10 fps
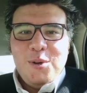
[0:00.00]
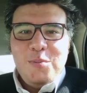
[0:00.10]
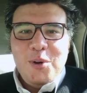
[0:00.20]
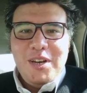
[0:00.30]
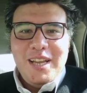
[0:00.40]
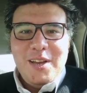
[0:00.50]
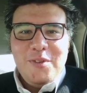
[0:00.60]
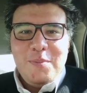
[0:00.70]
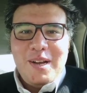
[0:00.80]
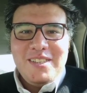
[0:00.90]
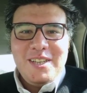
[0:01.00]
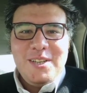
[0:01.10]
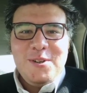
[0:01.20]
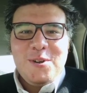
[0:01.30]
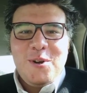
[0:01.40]
Good morning, everybody.
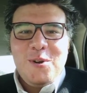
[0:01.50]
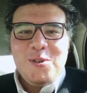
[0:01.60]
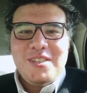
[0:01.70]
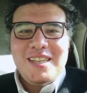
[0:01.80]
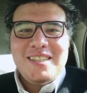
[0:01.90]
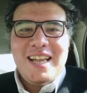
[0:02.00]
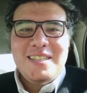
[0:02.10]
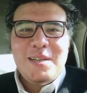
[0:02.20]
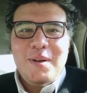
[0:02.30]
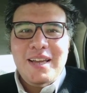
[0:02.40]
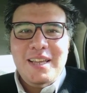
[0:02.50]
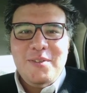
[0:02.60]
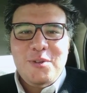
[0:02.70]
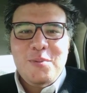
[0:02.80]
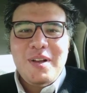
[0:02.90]
Your host is Haisam
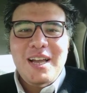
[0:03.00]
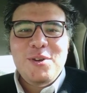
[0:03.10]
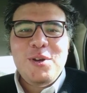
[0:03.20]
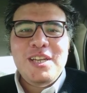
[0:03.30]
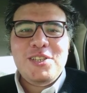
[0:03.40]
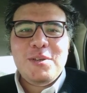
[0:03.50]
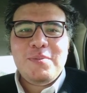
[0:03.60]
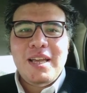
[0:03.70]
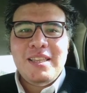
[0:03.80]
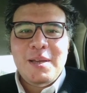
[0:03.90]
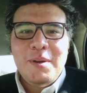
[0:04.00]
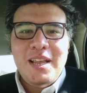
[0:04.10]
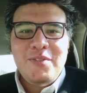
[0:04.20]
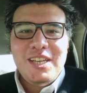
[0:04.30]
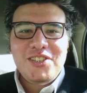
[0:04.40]
Ali from Cairo, Egypt, and I'm
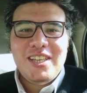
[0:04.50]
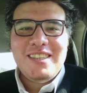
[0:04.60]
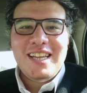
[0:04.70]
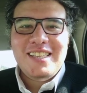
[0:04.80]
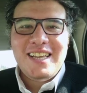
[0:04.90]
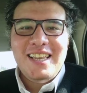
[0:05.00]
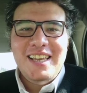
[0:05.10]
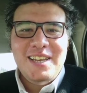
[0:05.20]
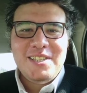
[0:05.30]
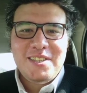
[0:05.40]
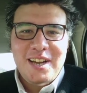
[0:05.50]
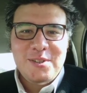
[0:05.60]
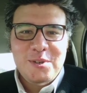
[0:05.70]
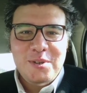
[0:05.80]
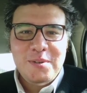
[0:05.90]
an aviation technical
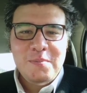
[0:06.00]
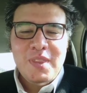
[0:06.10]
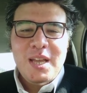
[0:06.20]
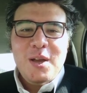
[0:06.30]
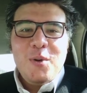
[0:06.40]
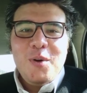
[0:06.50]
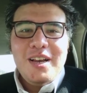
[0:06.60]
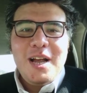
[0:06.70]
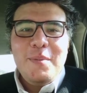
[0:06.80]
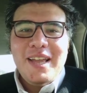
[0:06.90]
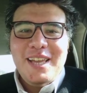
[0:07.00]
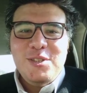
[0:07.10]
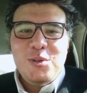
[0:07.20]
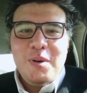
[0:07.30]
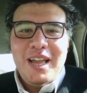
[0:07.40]
instructor. Welcome
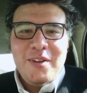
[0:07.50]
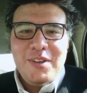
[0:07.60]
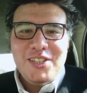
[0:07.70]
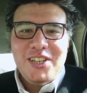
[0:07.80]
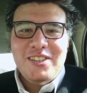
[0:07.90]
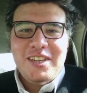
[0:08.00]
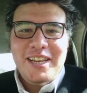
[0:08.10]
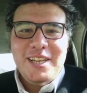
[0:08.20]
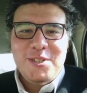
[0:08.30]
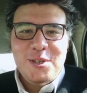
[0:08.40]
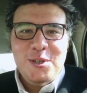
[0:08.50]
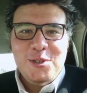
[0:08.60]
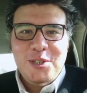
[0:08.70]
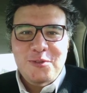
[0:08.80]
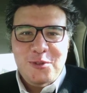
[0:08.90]
again to my aviation training
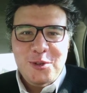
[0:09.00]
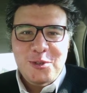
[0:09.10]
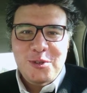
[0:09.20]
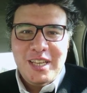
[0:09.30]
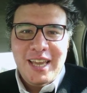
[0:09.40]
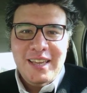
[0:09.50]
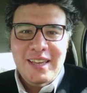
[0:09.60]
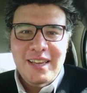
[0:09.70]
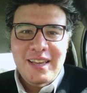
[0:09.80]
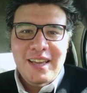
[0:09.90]
solution for today.